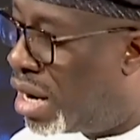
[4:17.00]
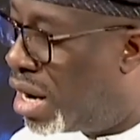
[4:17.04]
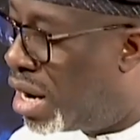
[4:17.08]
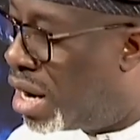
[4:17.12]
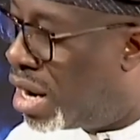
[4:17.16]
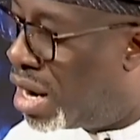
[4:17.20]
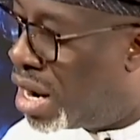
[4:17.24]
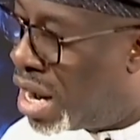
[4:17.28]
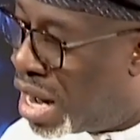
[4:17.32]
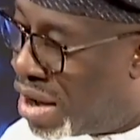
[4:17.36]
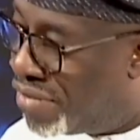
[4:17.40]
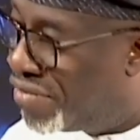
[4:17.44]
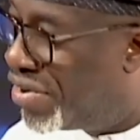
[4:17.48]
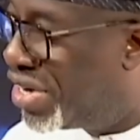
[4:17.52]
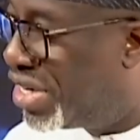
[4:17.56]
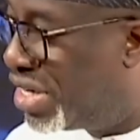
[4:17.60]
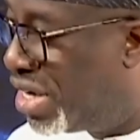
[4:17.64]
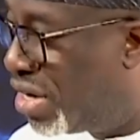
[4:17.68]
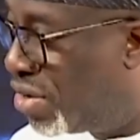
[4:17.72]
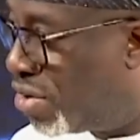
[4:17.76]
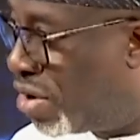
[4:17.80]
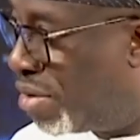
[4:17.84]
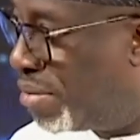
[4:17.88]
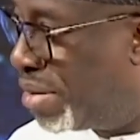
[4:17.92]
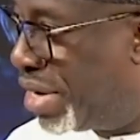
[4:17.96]

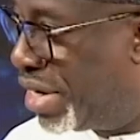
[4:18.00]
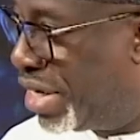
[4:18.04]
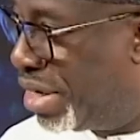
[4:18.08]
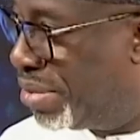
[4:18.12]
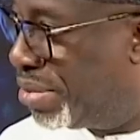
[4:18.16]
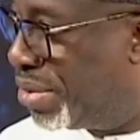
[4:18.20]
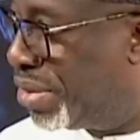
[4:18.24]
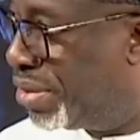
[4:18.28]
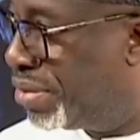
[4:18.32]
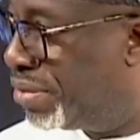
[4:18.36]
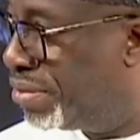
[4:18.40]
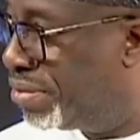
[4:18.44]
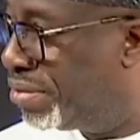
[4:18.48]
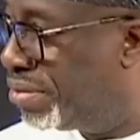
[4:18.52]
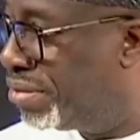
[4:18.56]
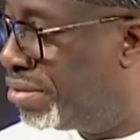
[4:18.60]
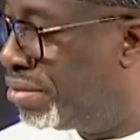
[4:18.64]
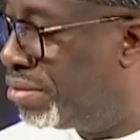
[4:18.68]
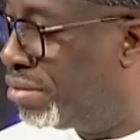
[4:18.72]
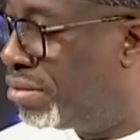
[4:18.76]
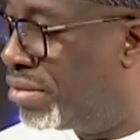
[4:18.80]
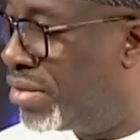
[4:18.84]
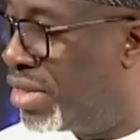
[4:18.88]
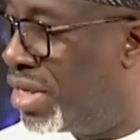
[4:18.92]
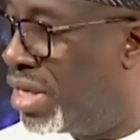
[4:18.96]
averagely commendable.
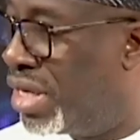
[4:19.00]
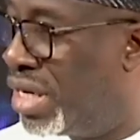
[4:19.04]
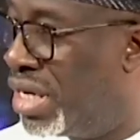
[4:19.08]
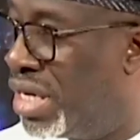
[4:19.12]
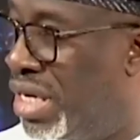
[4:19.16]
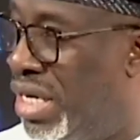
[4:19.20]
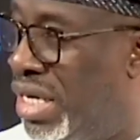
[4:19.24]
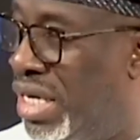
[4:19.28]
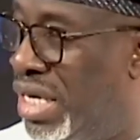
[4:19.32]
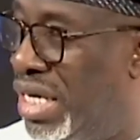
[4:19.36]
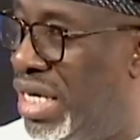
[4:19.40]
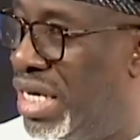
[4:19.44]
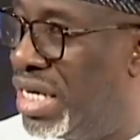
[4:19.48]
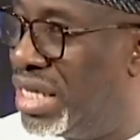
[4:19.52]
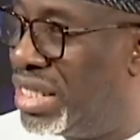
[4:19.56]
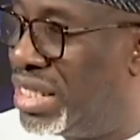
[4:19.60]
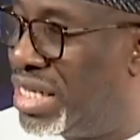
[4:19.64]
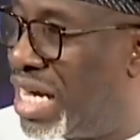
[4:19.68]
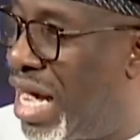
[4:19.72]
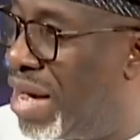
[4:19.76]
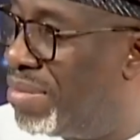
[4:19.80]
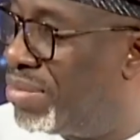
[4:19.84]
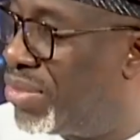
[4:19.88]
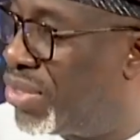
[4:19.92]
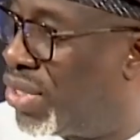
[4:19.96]
In
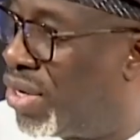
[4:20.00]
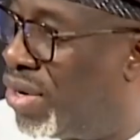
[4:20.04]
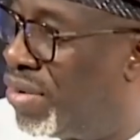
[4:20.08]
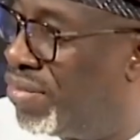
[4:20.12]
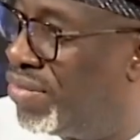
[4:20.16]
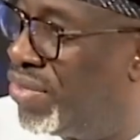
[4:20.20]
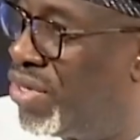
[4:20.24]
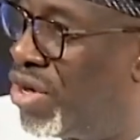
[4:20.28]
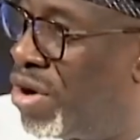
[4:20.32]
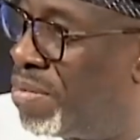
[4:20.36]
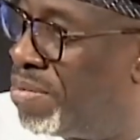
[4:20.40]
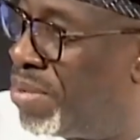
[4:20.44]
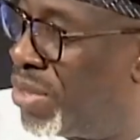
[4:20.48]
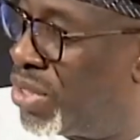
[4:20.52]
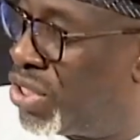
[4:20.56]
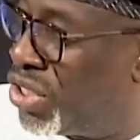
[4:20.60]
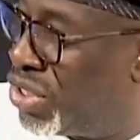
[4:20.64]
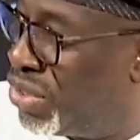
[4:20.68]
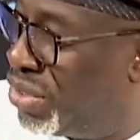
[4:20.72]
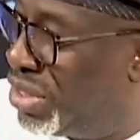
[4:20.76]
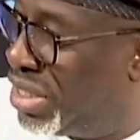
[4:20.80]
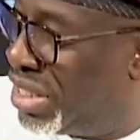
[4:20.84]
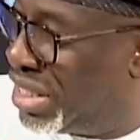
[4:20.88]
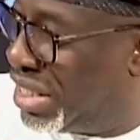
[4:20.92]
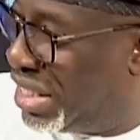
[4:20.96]
terms of the
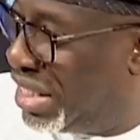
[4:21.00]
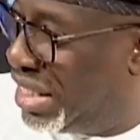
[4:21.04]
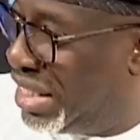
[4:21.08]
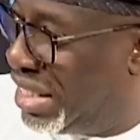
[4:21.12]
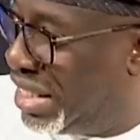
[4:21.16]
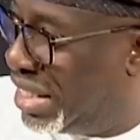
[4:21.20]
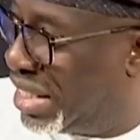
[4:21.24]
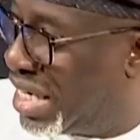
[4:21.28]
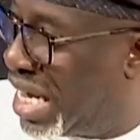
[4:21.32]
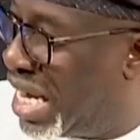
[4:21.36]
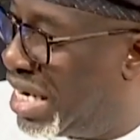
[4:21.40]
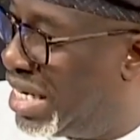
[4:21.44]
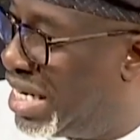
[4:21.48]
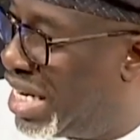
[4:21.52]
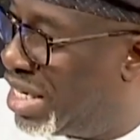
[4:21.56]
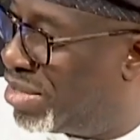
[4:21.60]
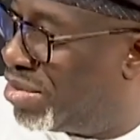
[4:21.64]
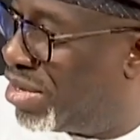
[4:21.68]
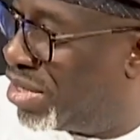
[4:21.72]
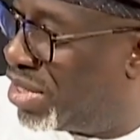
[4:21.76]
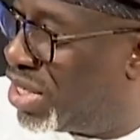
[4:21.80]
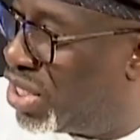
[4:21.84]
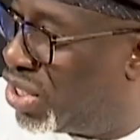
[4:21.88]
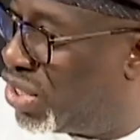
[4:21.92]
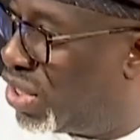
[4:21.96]
opportunities and the
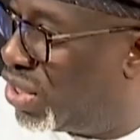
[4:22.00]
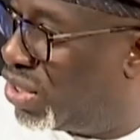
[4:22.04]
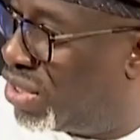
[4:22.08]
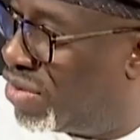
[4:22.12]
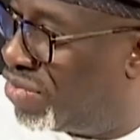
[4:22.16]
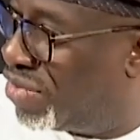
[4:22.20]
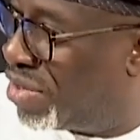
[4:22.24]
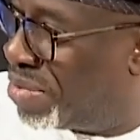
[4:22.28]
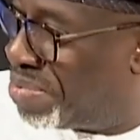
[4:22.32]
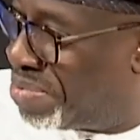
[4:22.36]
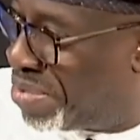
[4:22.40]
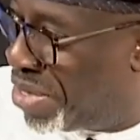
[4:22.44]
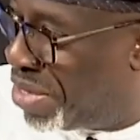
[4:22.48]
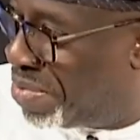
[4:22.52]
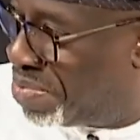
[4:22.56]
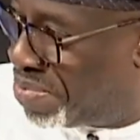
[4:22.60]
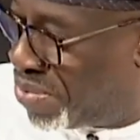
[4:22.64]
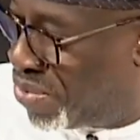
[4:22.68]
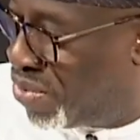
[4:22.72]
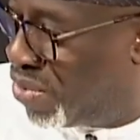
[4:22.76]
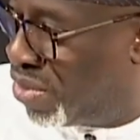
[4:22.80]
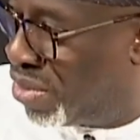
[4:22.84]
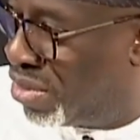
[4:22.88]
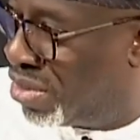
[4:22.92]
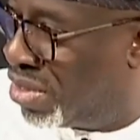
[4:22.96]
expectations of the
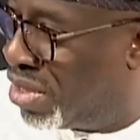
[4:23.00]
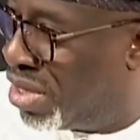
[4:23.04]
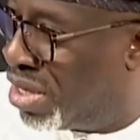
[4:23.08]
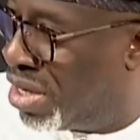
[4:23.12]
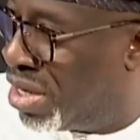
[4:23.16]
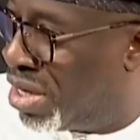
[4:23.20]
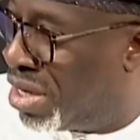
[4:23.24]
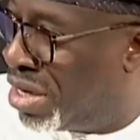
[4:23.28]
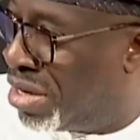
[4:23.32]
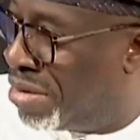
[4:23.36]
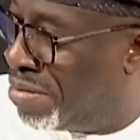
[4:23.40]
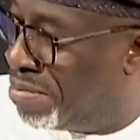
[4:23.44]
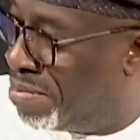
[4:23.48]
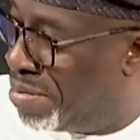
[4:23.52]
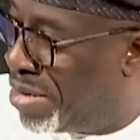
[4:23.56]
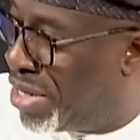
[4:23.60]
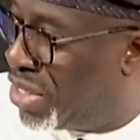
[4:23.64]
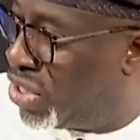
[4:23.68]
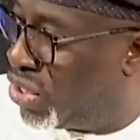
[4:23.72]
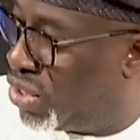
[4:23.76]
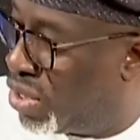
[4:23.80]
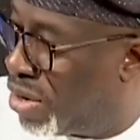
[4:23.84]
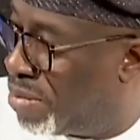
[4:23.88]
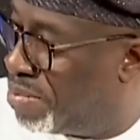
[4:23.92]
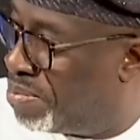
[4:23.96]
people,
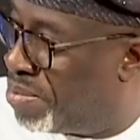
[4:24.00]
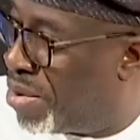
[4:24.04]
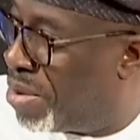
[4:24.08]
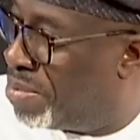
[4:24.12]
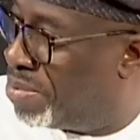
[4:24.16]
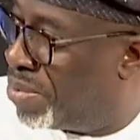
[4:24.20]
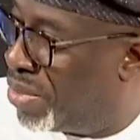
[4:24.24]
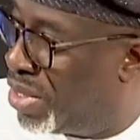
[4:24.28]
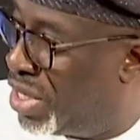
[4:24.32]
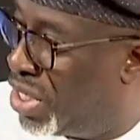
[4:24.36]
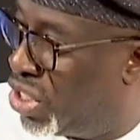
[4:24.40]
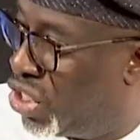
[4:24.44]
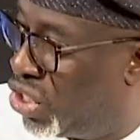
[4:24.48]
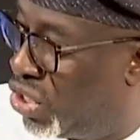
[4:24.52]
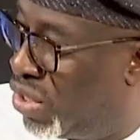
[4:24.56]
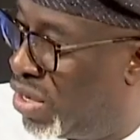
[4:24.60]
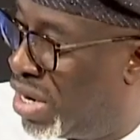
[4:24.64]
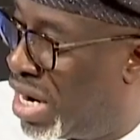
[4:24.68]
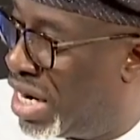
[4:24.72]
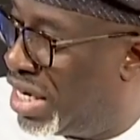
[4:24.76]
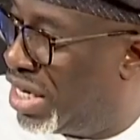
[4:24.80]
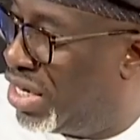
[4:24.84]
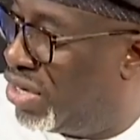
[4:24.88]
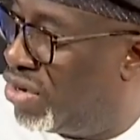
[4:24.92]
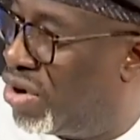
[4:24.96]
based on population
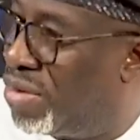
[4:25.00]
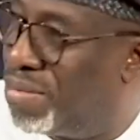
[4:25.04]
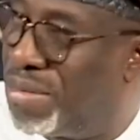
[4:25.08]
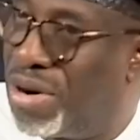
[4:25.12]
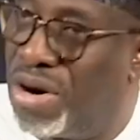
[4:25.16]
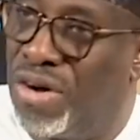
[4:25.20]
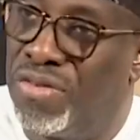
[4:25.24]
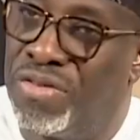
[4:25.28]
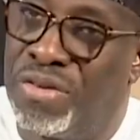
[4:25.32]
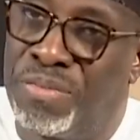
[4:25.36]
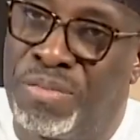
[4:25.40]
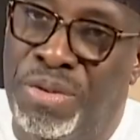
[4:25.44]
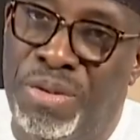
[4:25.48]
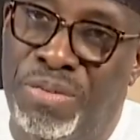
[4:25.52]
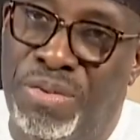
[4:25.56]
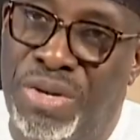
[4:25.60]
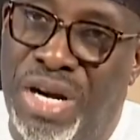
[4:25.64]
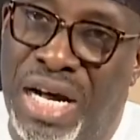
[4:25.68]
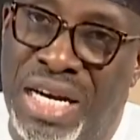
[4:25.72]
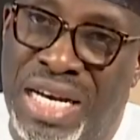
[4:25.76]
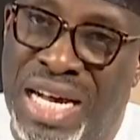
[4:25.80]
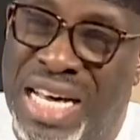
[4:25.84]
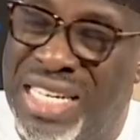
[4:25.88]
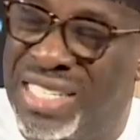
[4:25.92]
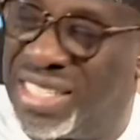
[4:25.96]
and the number of the people
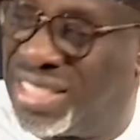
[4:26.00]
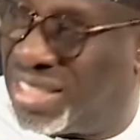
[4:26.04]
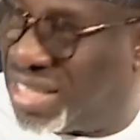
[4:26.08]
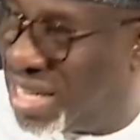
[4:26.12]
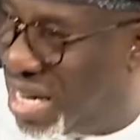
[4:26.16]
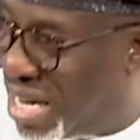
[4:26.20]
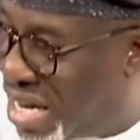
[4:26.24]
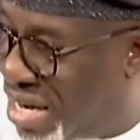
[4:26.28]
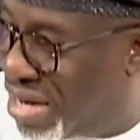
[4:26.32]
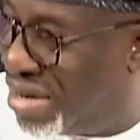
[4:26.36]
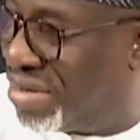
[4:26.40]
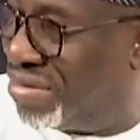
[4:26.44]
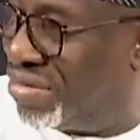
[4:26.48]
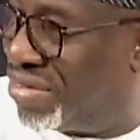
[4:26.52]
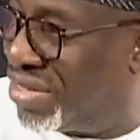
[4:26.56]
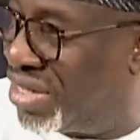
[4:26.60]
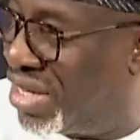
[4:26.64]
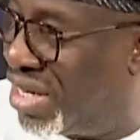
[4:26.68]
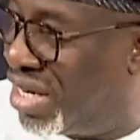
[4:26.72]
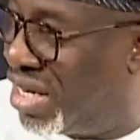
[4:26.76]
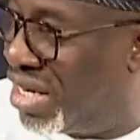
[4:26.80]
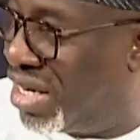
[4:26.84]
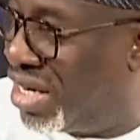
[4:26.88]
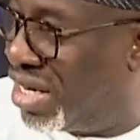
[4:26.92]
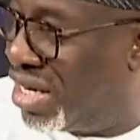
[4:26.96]
that are served,
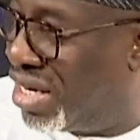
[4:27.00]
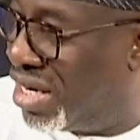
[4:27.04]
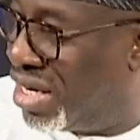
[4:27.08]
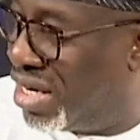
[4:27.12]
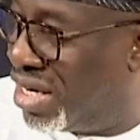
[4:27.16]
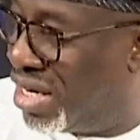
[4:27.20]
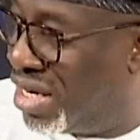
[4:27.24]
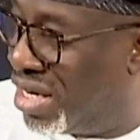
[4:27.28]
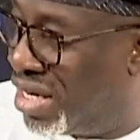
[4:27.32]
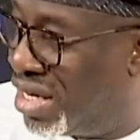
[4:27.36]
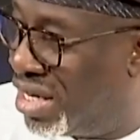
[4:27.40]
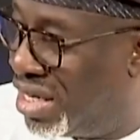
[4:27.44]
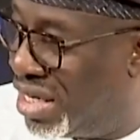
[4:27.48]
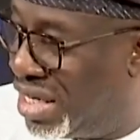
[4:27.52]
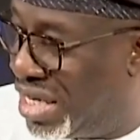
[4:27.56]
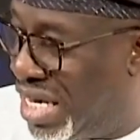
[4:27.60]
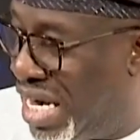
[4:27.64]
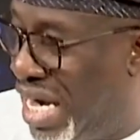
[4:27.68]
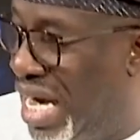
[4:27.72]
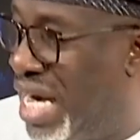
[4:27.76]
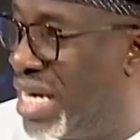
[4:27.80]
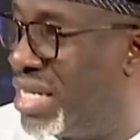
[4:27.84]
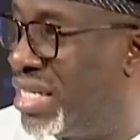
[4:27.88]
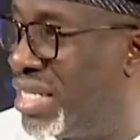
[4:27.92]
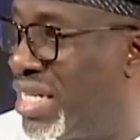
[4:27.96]

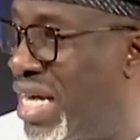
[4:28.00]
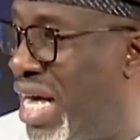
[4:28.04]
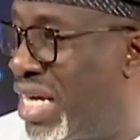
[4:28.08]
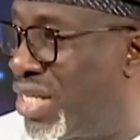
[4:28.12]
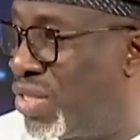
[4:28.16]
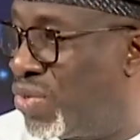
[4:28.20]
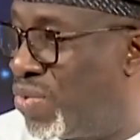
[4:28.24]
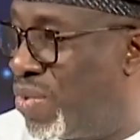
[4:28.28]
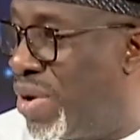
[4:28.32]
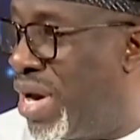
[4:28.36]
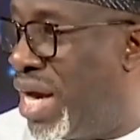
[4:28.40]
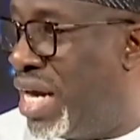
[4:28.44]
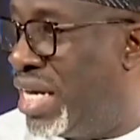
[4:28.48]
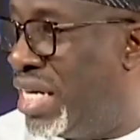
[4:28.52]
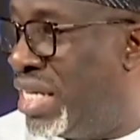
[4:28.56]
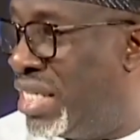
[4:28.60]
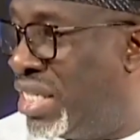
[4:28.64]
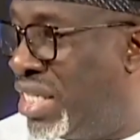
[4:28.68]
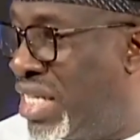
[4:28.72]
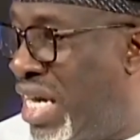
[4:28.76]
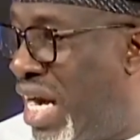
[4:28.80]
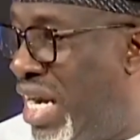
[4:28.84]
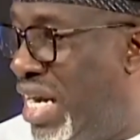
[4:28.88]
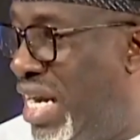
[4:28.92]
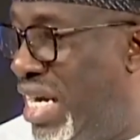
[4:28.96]
yes, that's where the
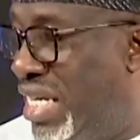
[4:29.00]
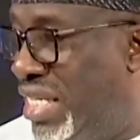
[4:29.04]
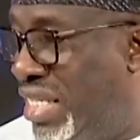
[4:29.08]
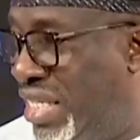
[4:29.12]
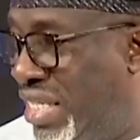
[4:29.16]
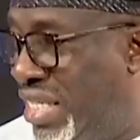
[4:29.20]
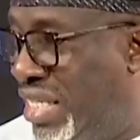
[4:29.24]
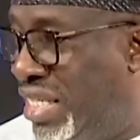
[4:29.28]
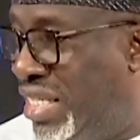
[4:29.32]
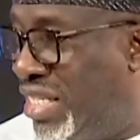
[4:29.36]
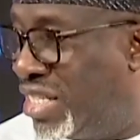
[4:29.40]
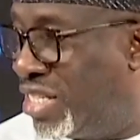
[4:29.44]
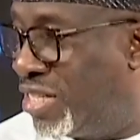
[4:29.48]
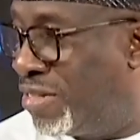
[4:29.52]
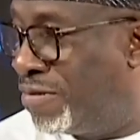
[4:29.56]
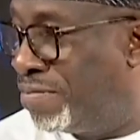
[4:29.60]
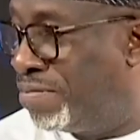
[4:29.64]
challenge is.